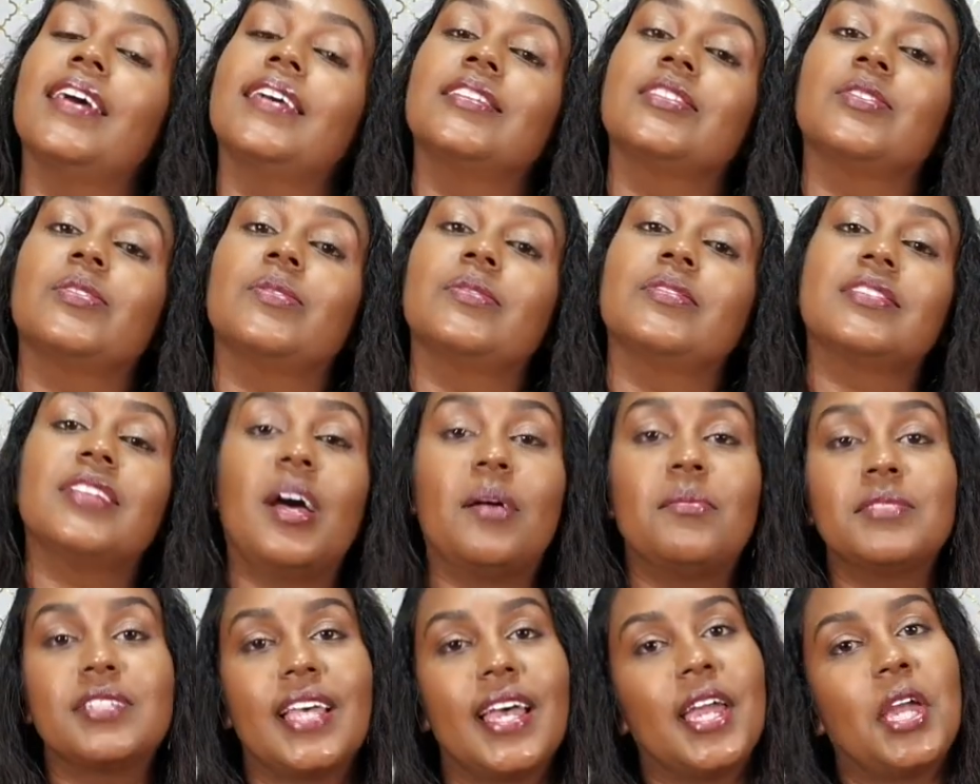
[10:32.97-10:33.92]
So
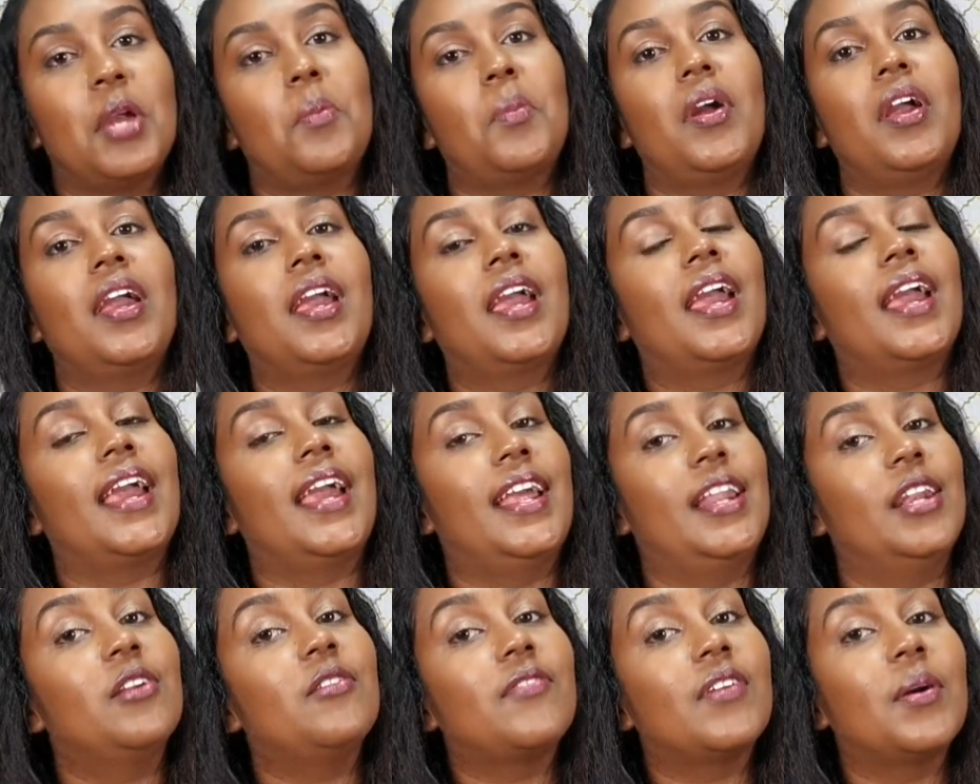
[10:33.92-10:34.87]
sometime
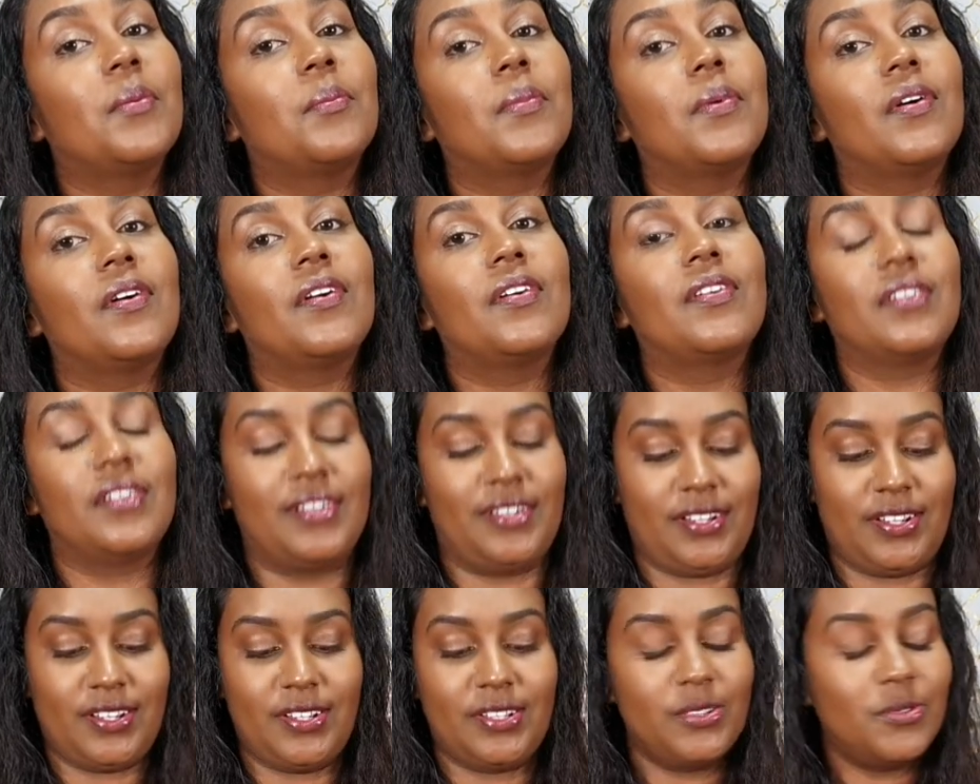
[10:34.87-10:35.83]
in November,
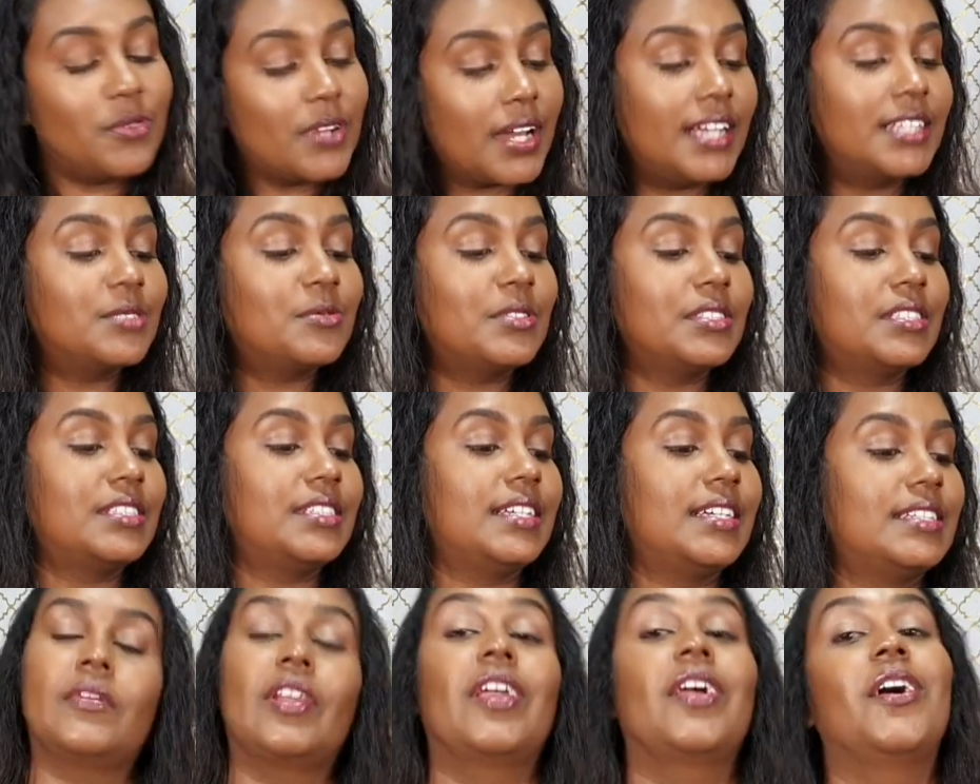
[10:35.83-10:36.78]
you guys will see
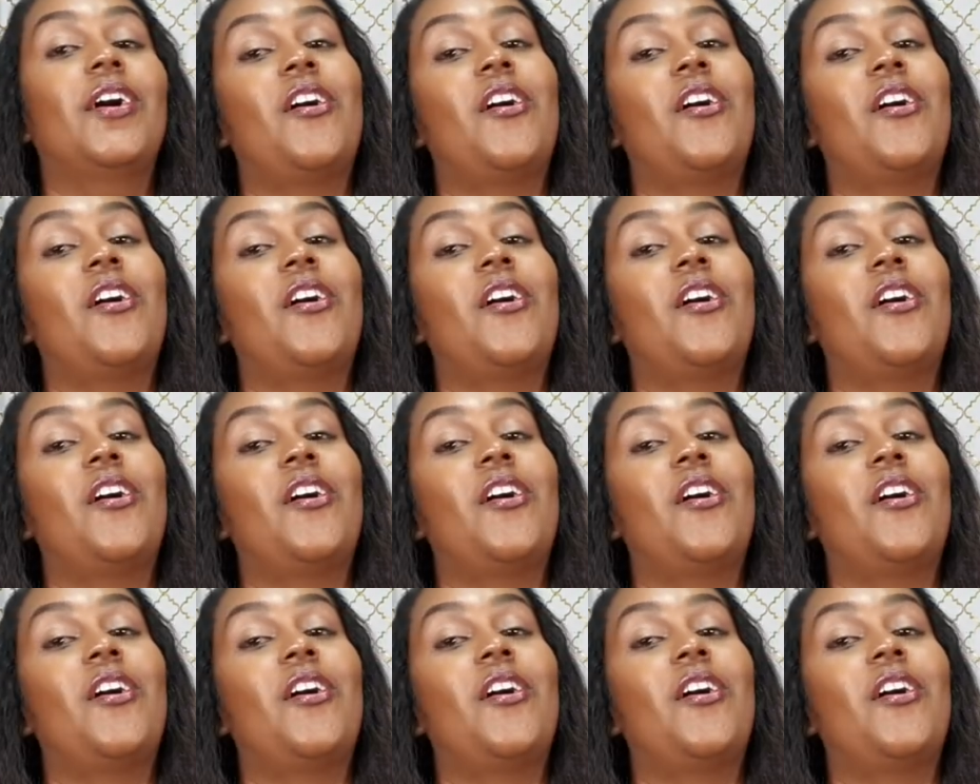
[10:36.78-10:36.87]
it.